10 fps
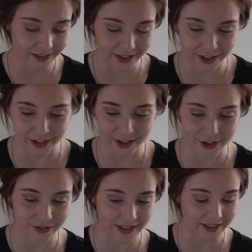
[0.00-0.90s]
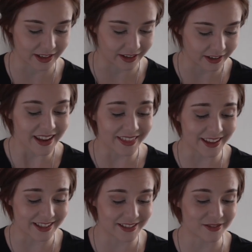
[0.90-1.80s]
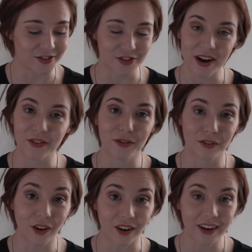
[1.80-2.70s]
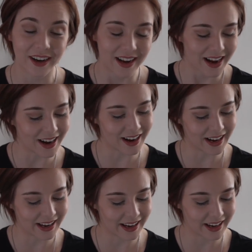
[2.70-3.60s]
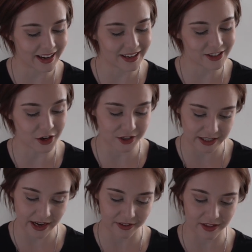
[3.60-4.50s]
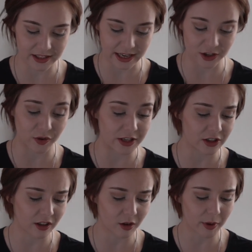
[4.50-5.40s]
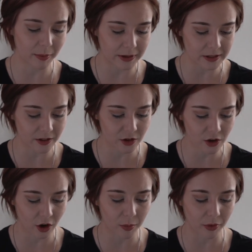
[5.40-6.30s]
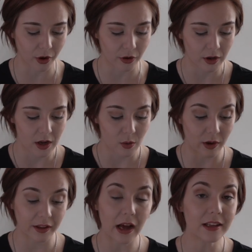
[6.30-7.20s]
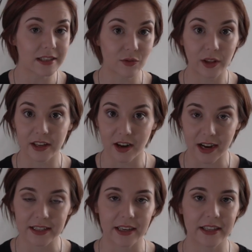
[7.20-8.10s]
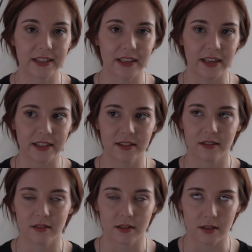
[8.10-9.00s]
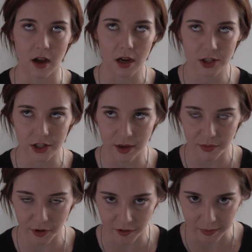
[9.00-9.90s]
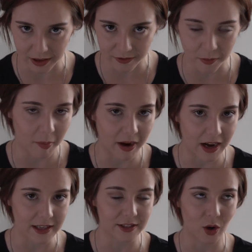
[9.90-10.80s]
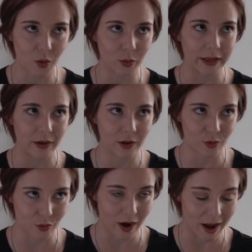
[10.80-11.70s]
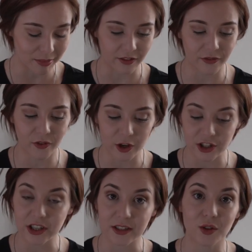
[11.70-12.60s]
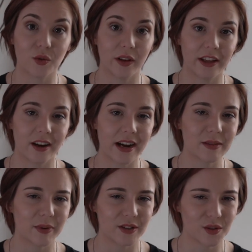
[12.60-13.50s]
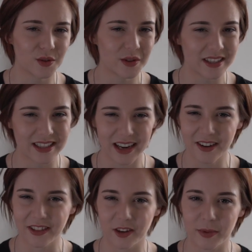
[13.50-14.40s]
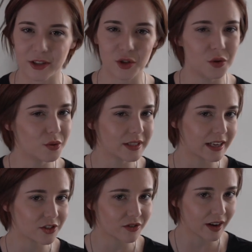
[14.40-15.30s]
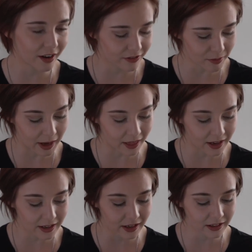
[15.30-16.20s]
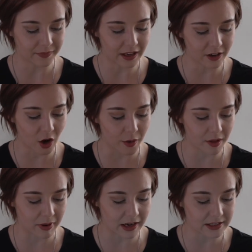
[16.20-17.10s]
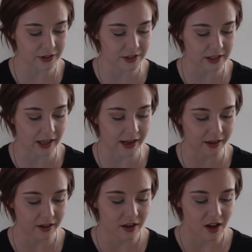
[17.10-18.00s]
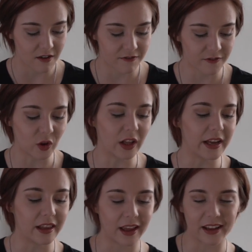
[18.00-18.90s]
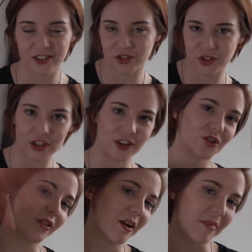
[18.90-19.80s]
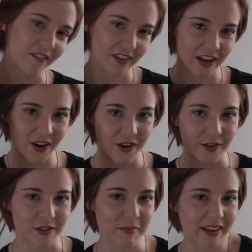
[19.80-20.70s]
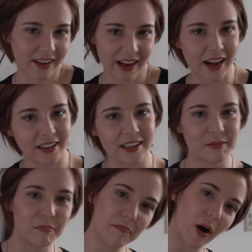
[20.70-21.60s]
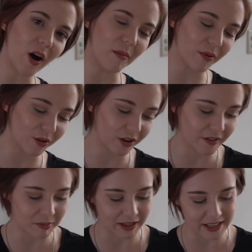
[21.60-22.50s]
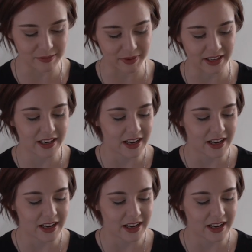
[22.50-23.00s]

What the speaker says: you're not a director, Hannah. In this travel vlog, I turned down the saturation a little bit because on the new GoPro, while the colors are really nice and it's such an improvement from the past, holy crap, the footage does look really nice, but it's kind of a little bit too saturated for my liking. I don't know, in the past I used to like fully like saturate my videos and make the colors pop all over the place, but